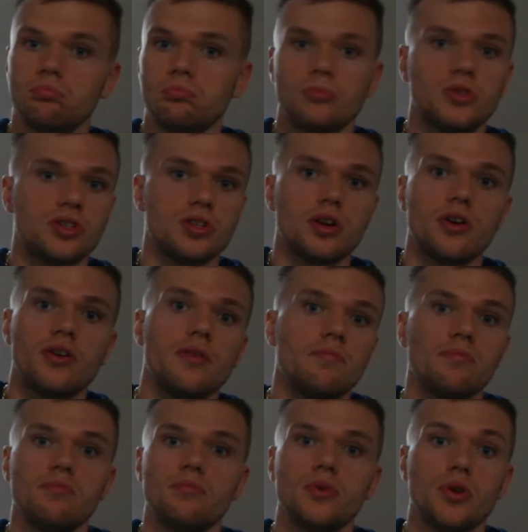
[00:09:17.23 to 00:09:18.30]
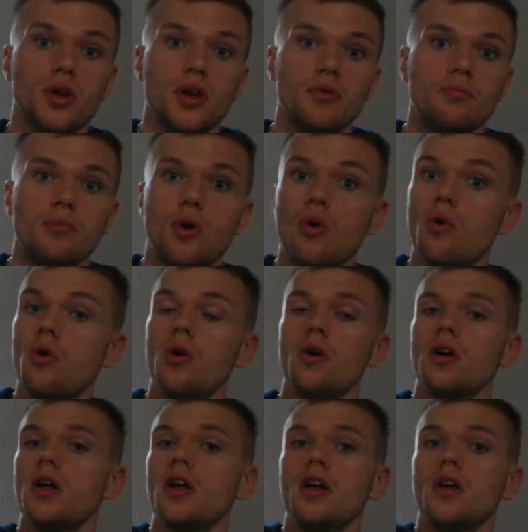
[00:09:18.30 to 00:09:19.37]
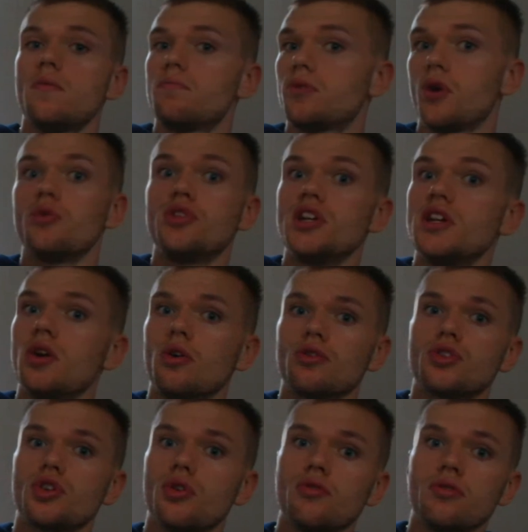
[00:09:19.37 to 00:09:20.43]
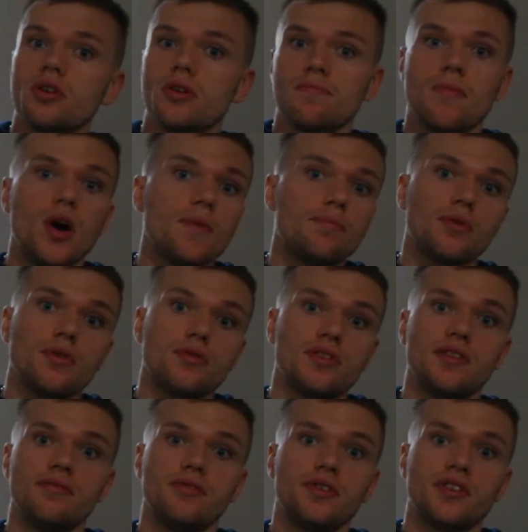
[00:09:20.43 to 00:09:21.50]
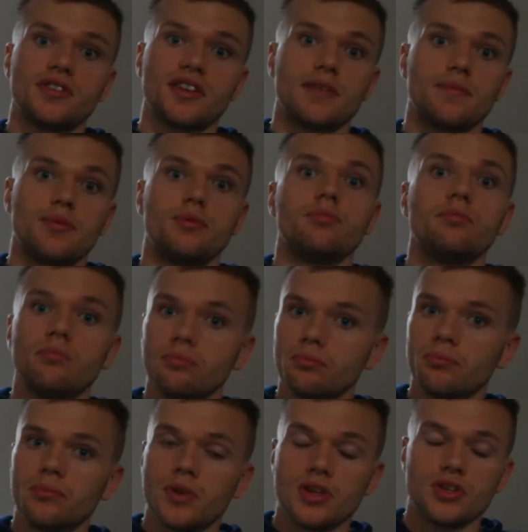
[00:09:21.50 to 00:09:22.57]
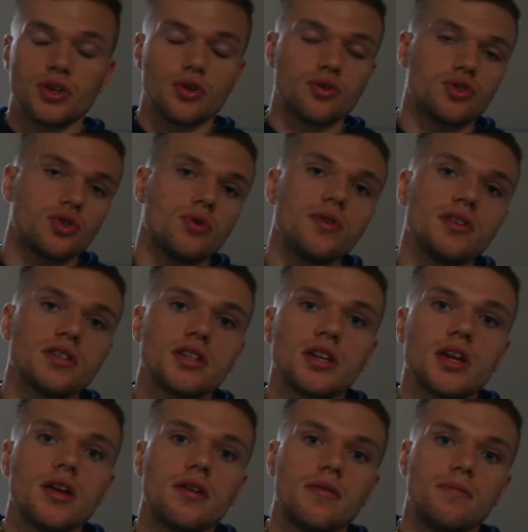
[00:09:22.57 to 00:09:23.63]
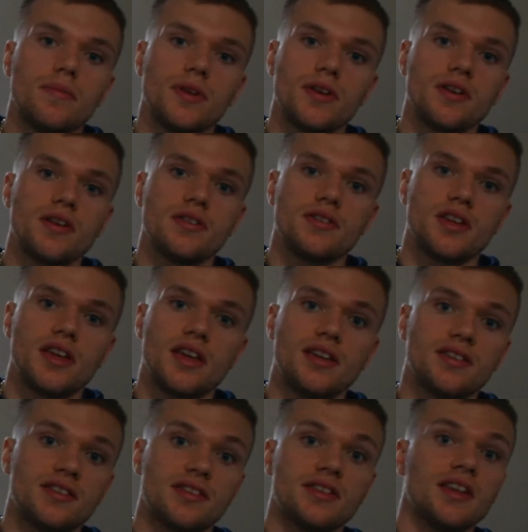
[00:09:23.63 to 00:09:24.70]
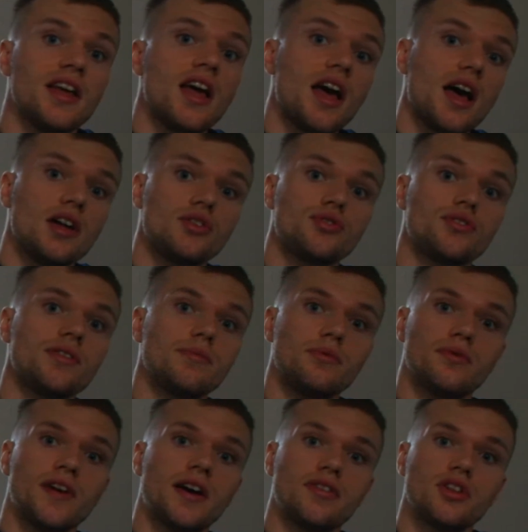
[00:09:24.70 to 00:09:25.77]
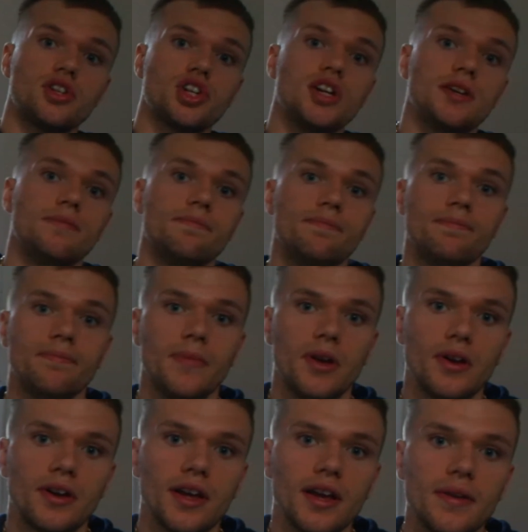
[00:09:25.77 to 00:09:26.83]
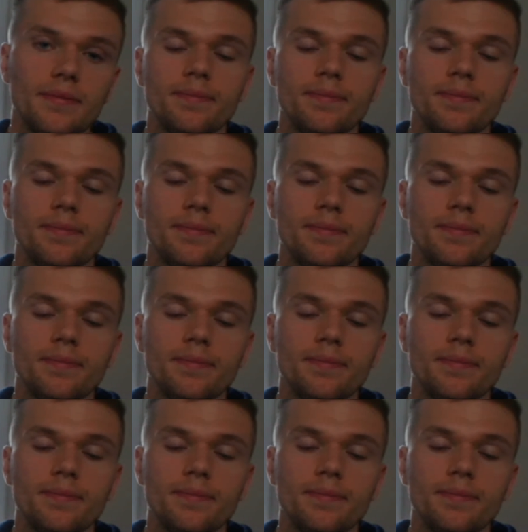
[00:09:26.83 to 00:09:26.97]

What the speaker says: stir it, you know, or protein hot chocolate. My protein, for example, is a good choice, because it's a treat without the cheat. Okay,